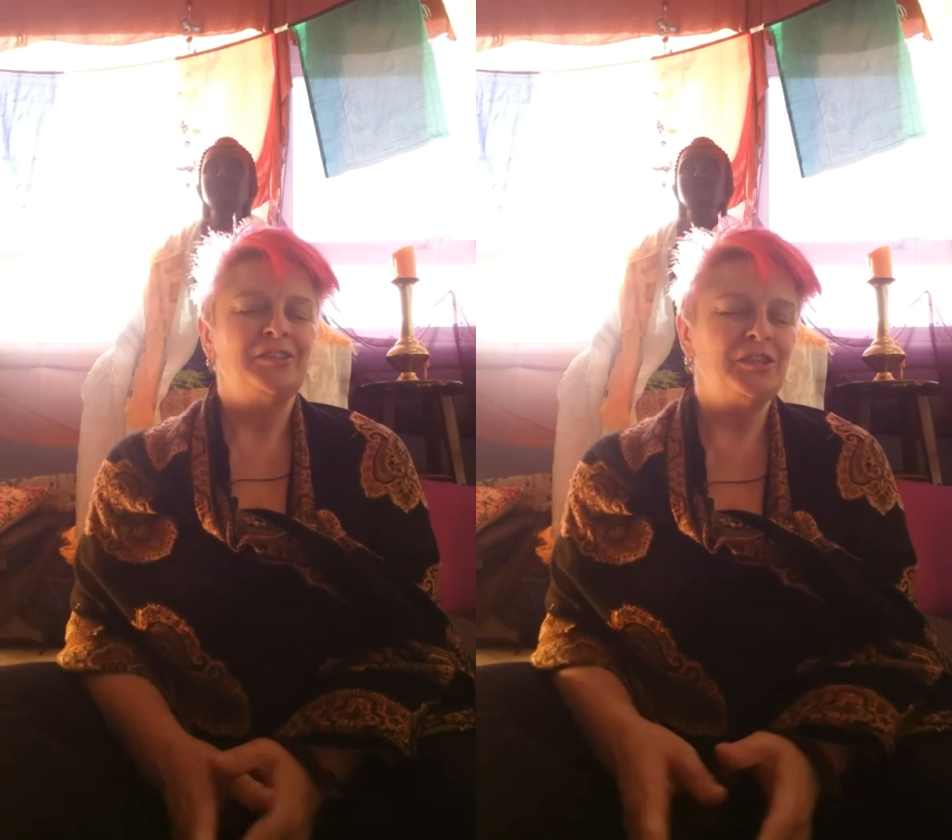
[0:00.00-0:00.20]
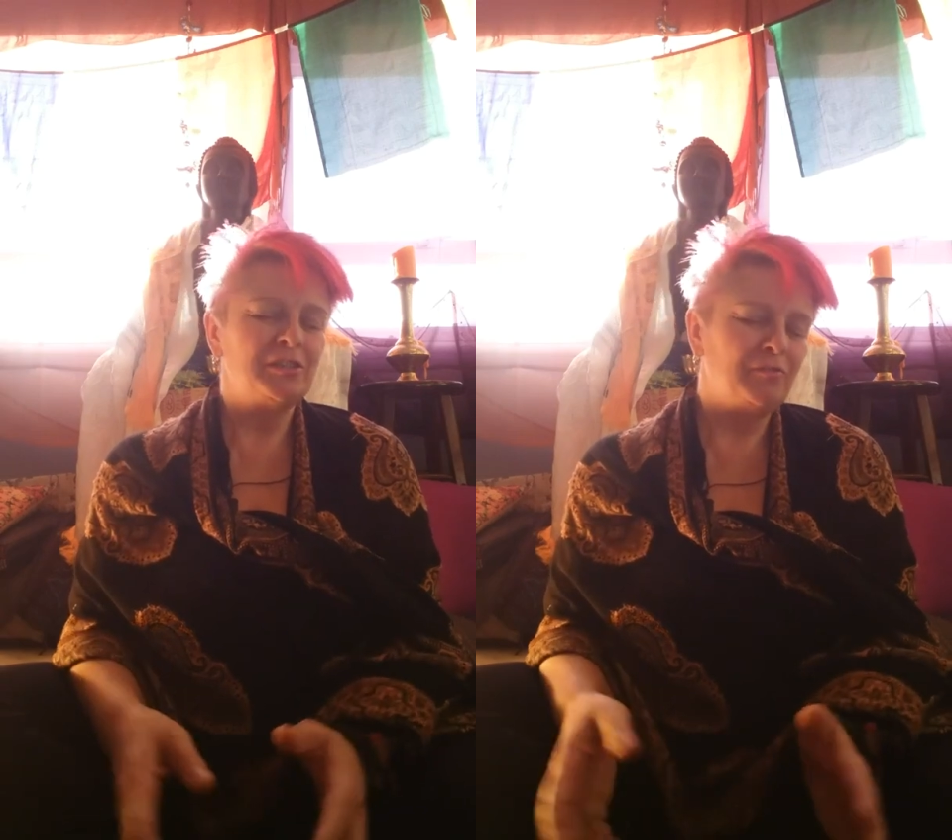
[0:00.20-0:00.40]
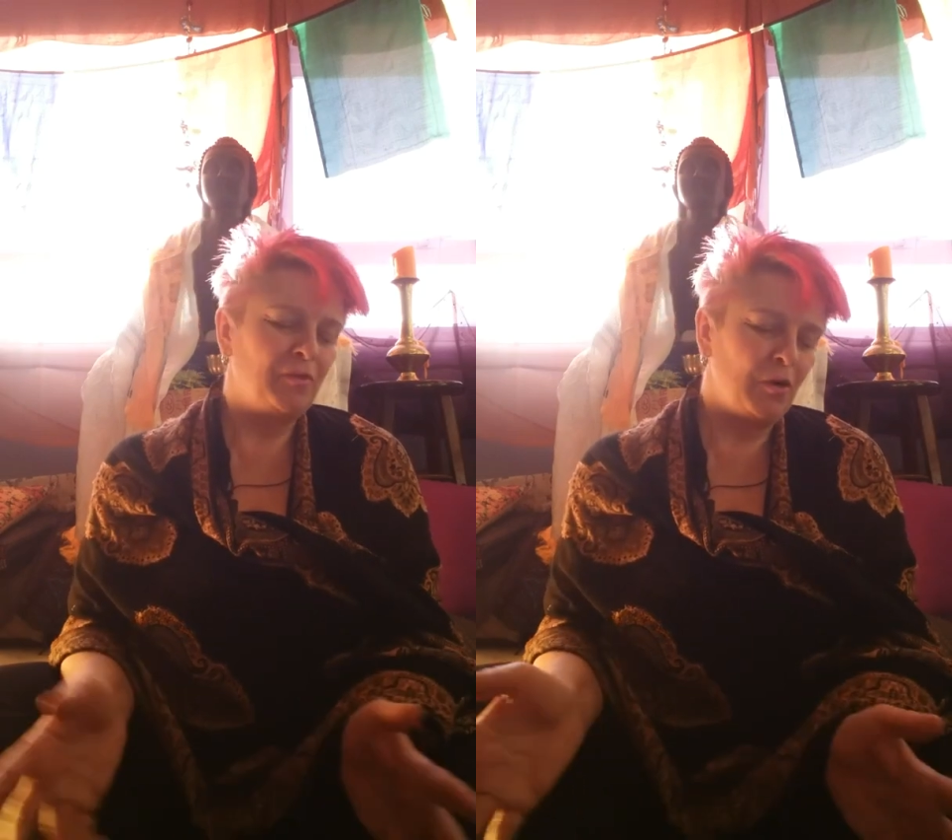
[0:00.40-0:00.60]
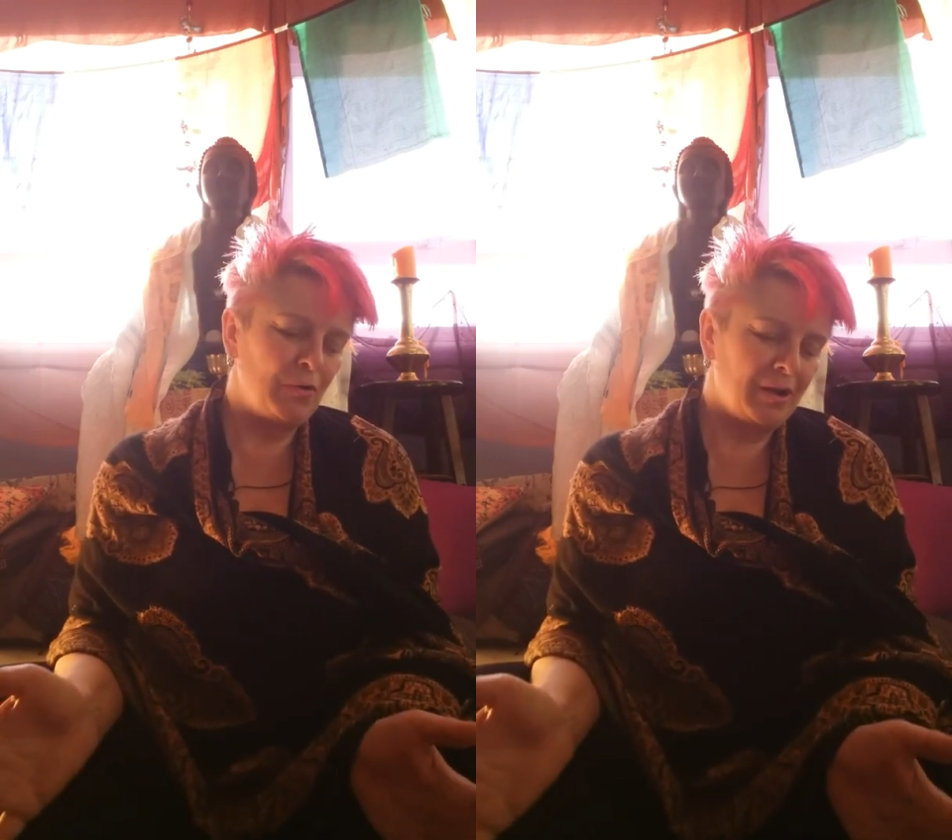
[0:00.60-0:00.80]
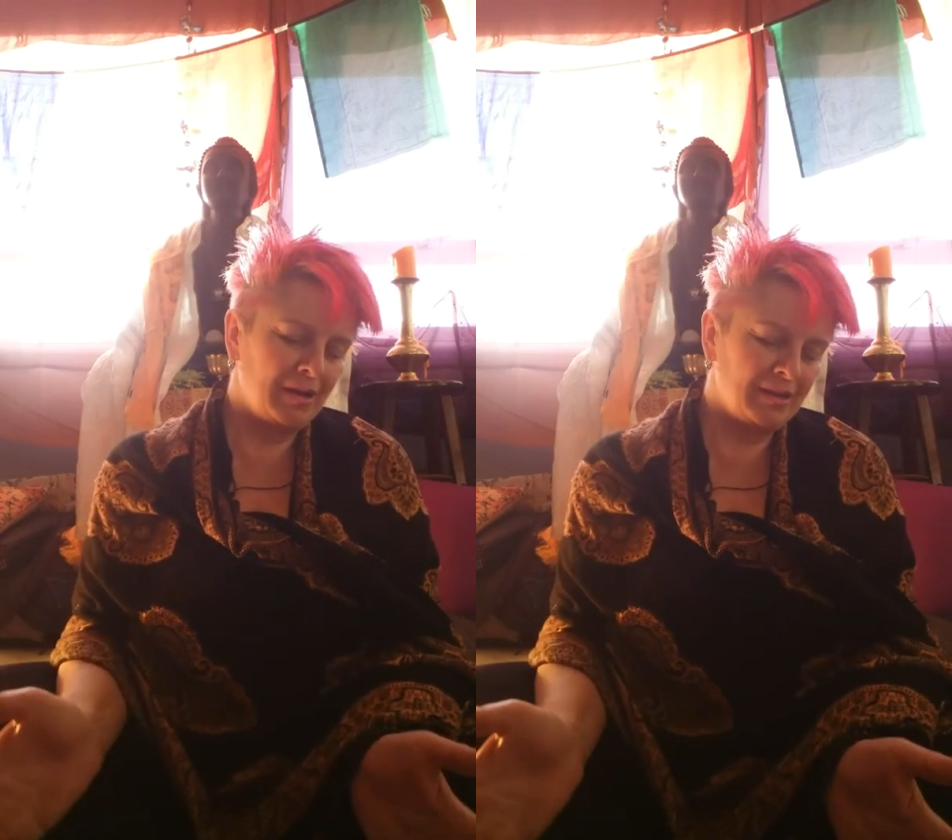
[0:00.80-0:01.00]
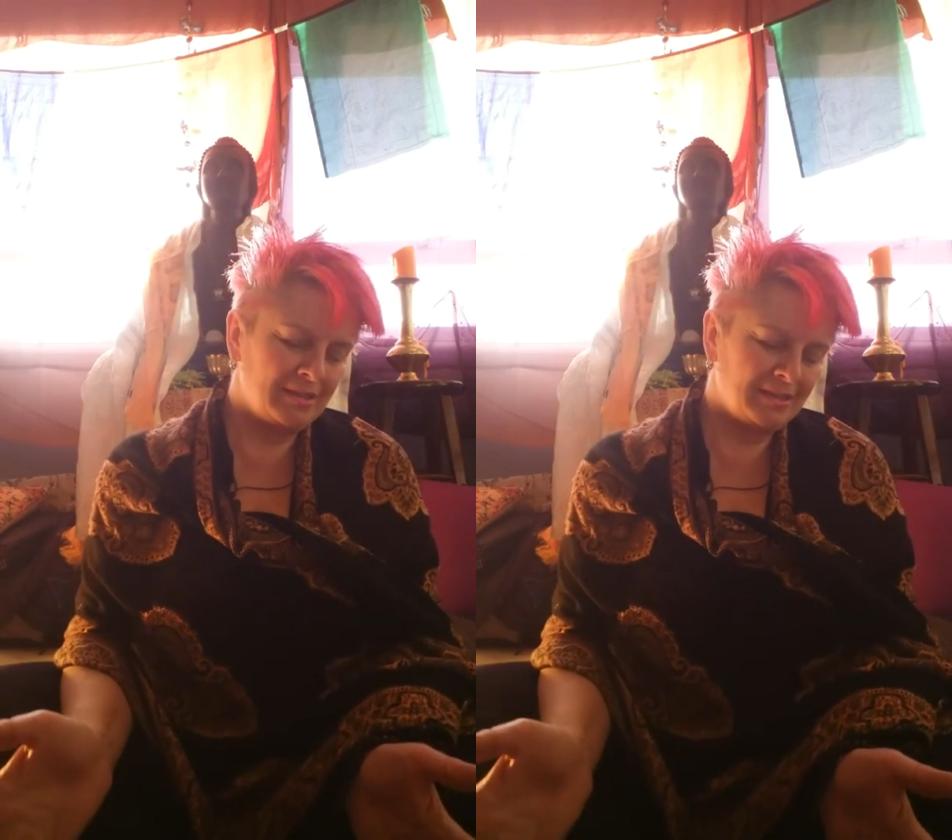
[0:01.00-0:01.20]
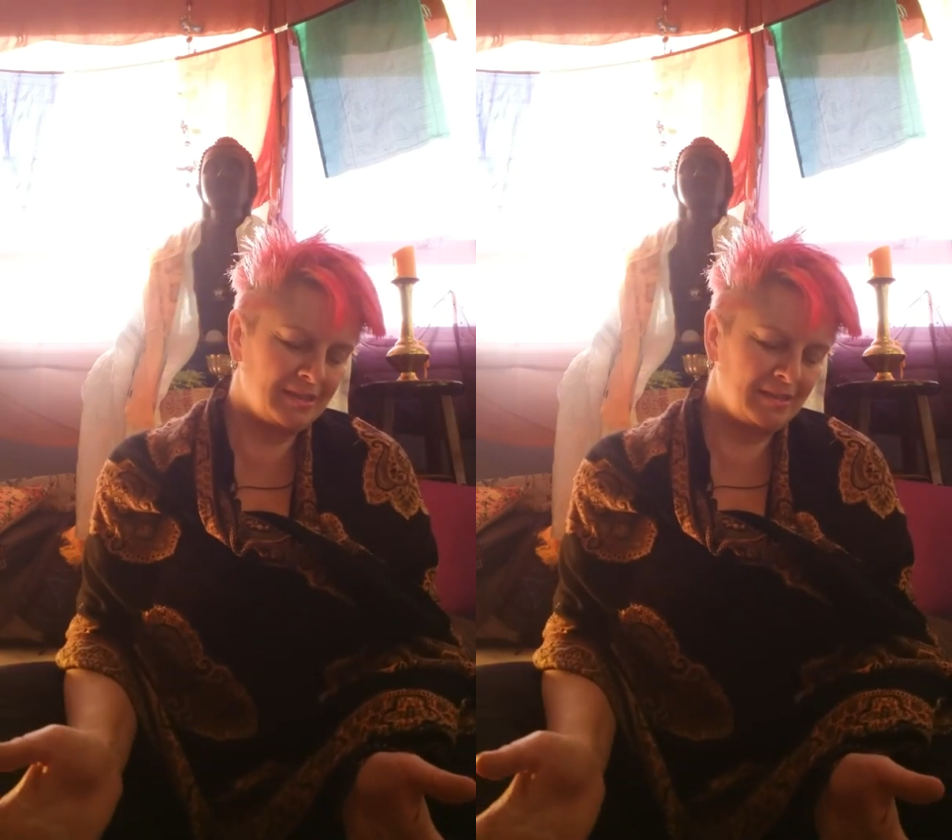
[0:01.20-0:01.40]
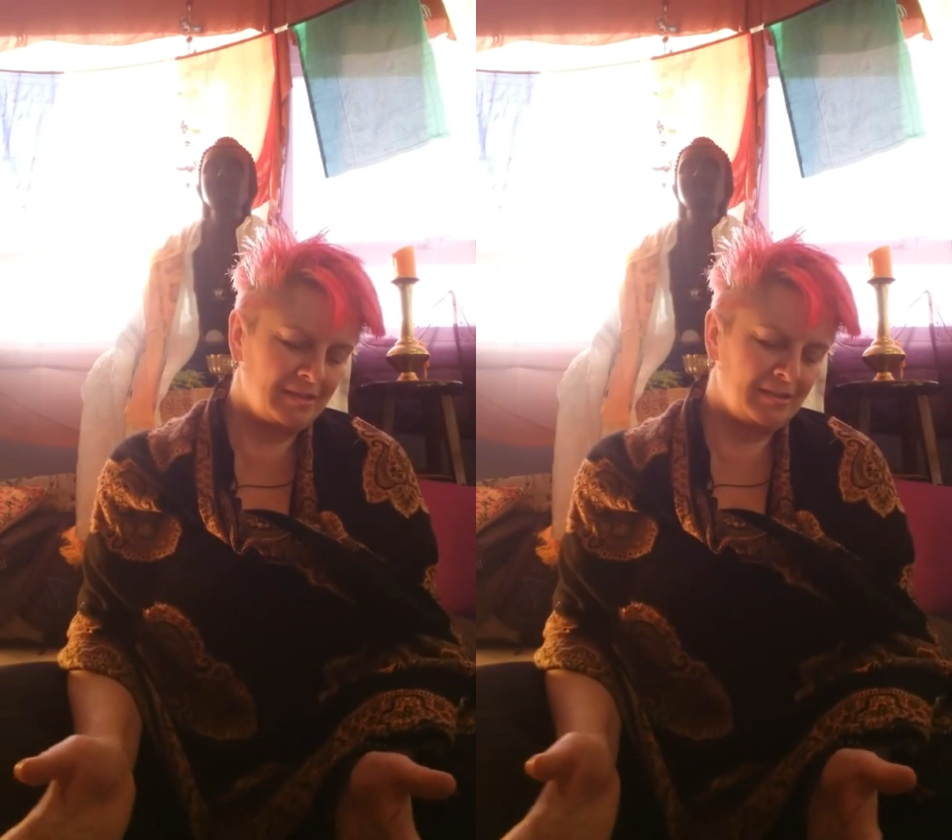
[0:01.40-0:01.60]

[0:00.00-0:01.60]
just focus